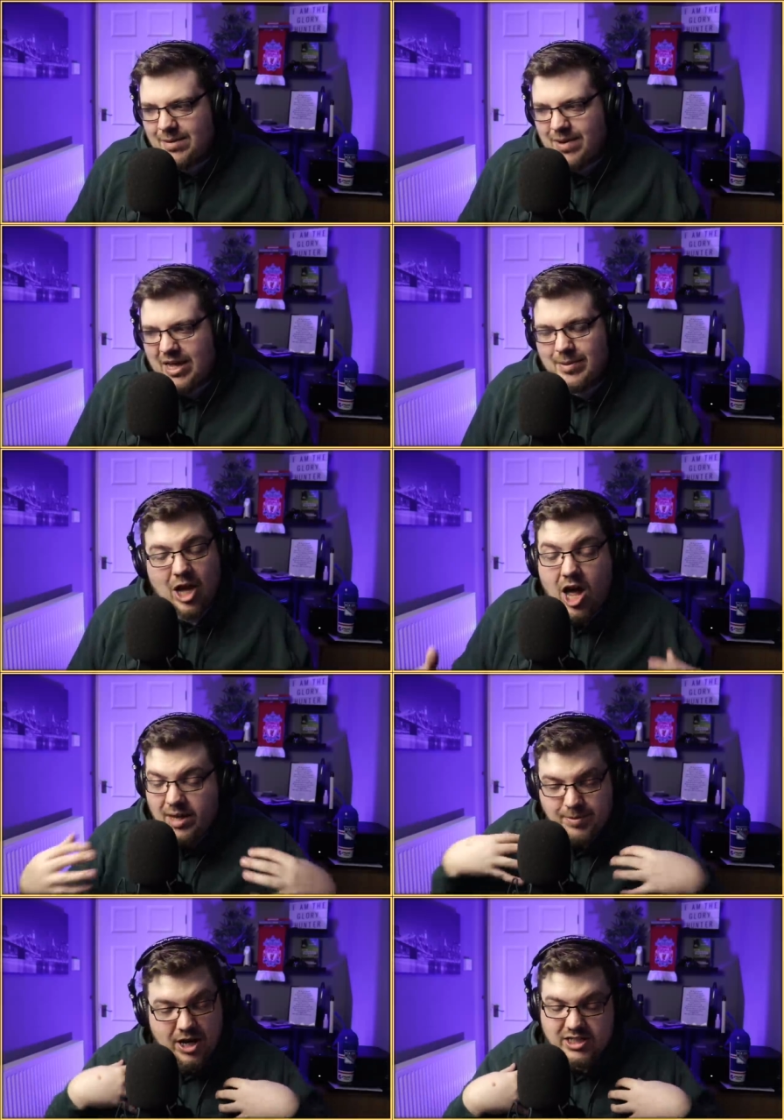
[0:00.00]
a baby.
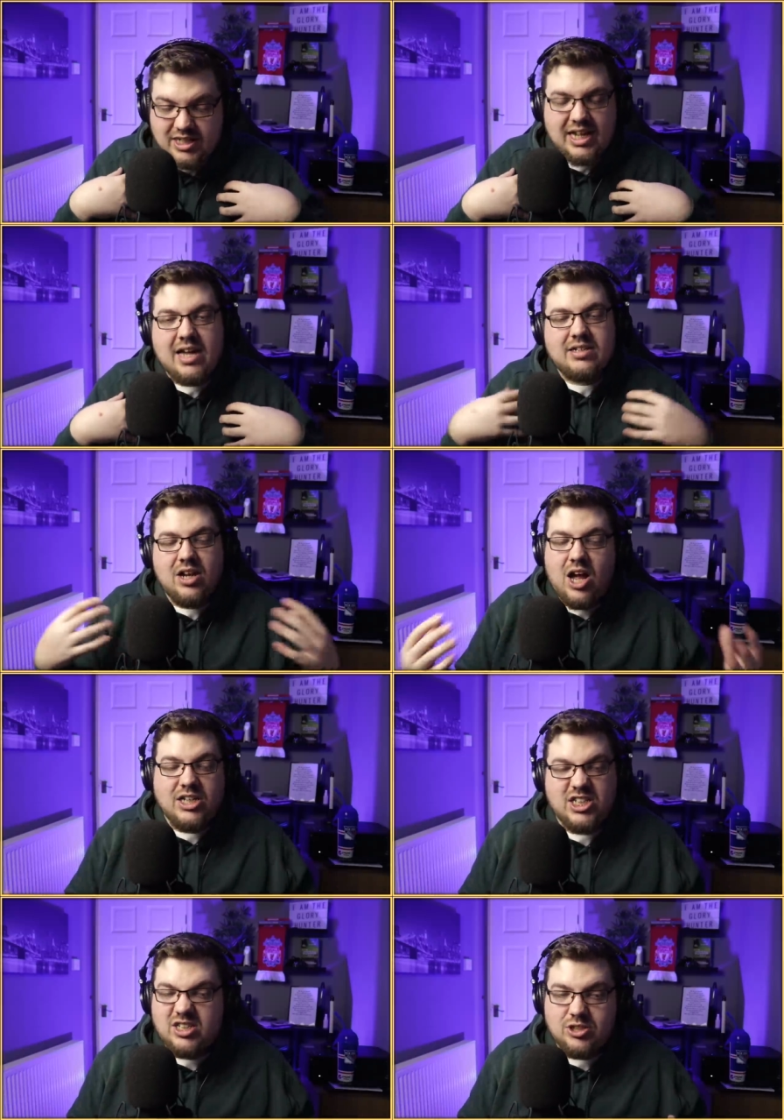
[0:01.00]
I personally hadn't.
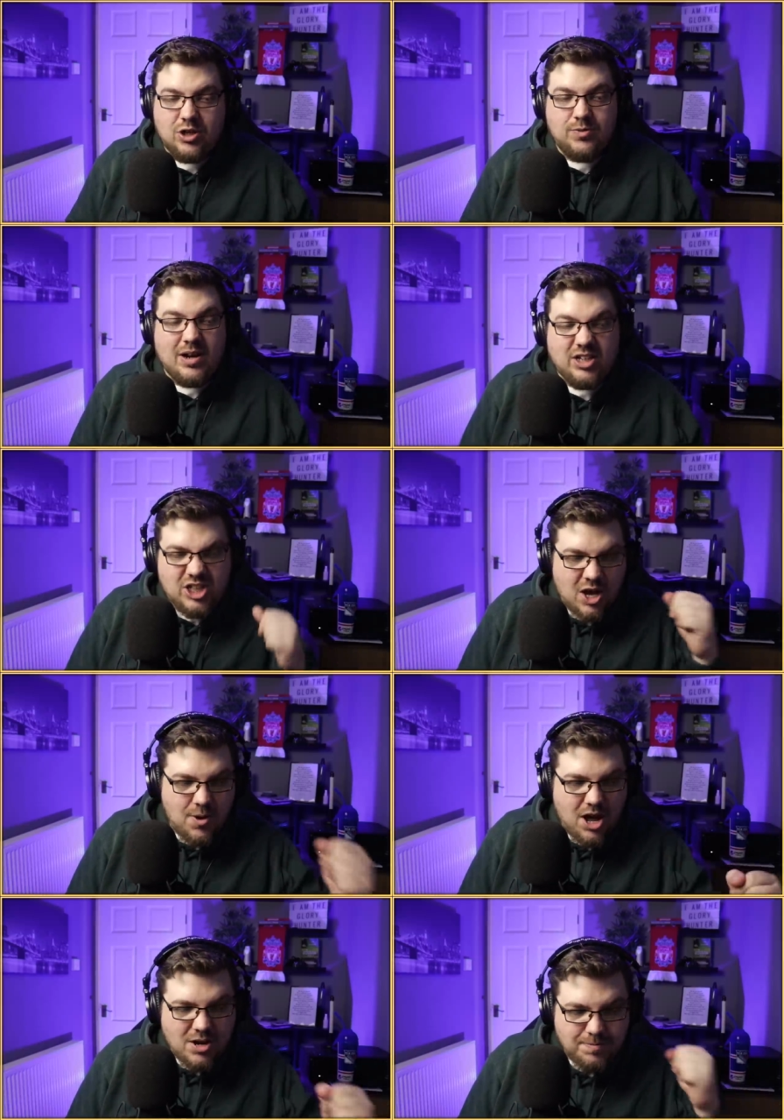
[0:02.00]
I just sort of went,
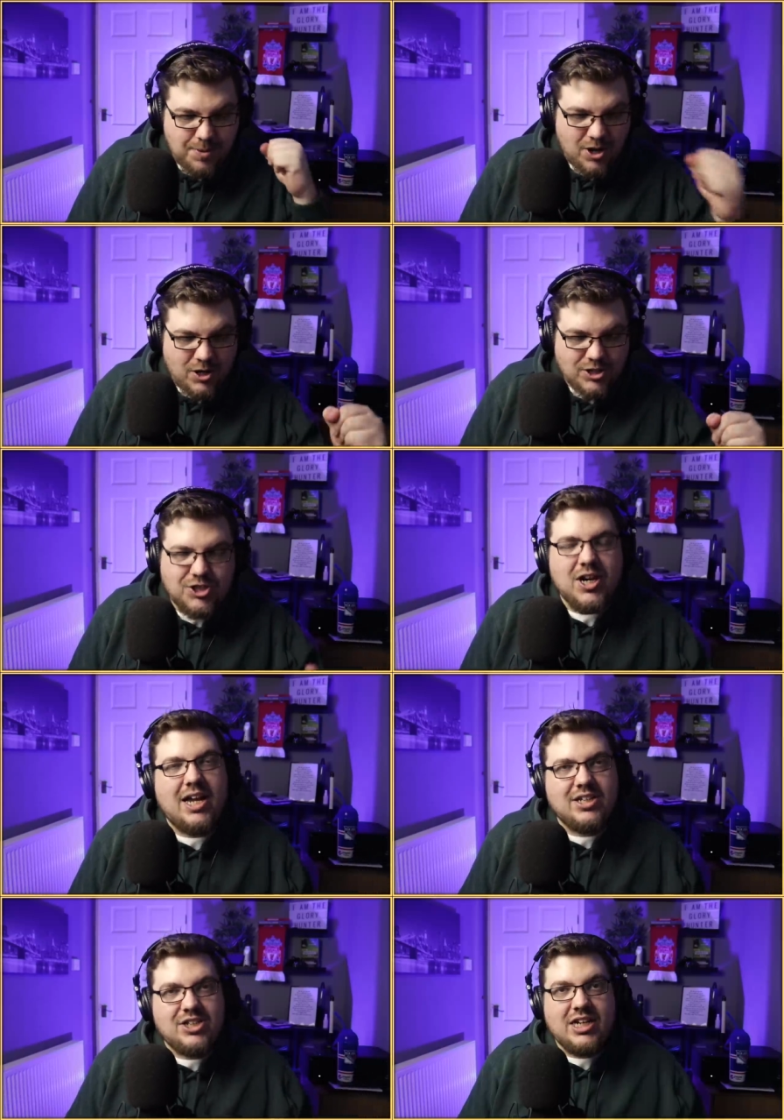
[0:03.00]
go on, push!
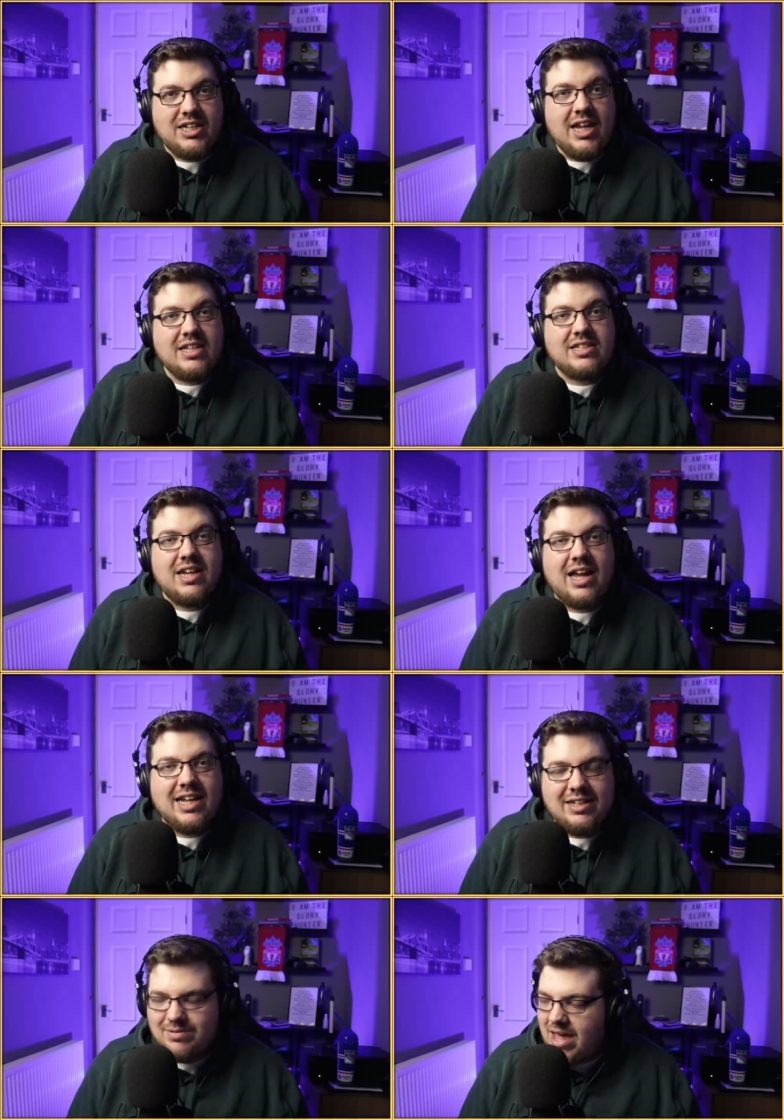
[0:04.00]
And she did. And
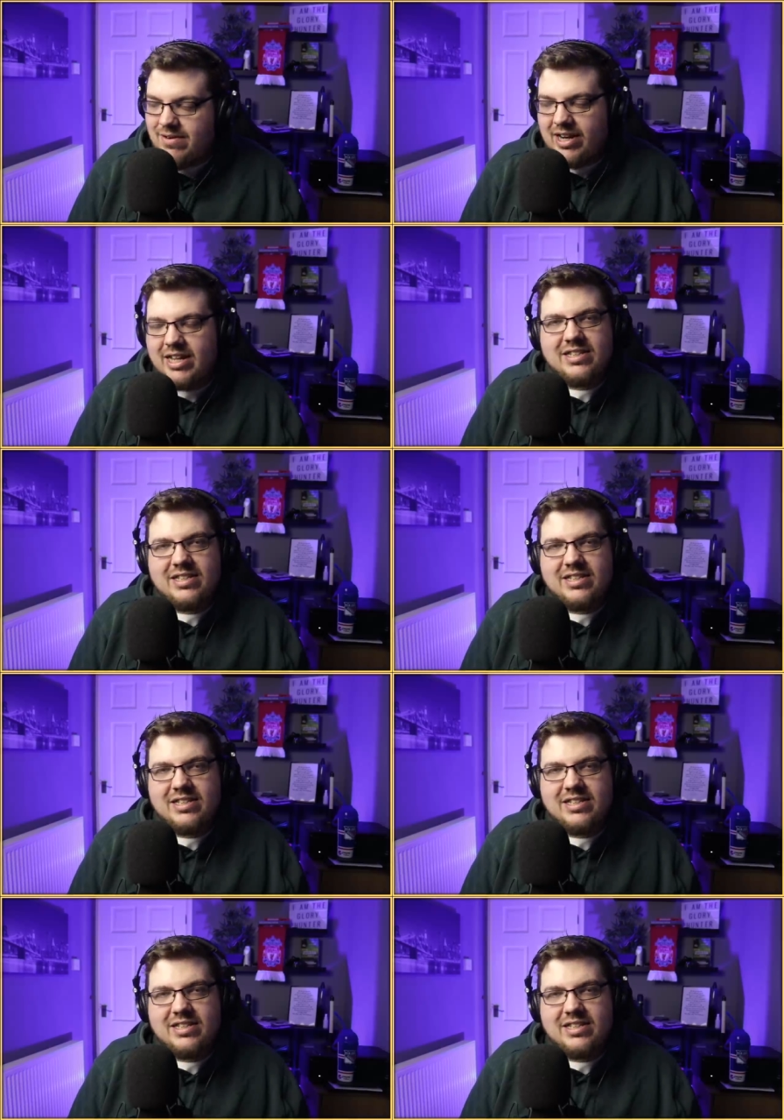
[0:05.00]
it there it